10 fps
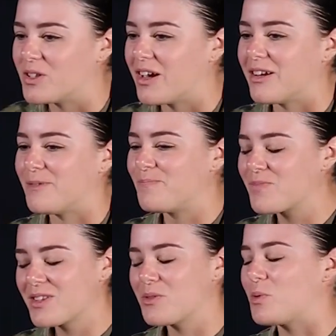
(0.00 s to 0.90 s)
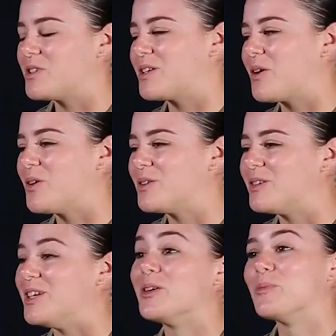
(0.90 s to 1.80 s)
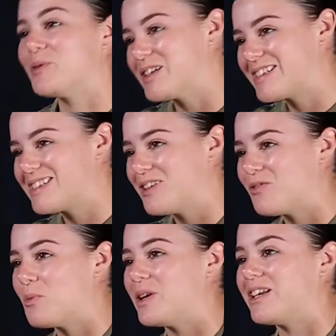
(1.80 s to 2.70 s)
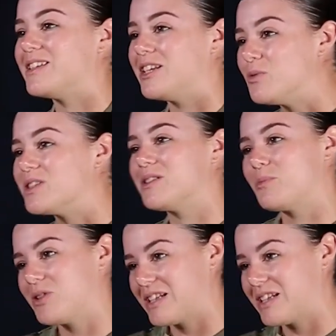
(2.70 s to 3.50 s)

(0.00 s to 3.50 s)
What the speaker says: old, the yearbooks, from when, because he was in the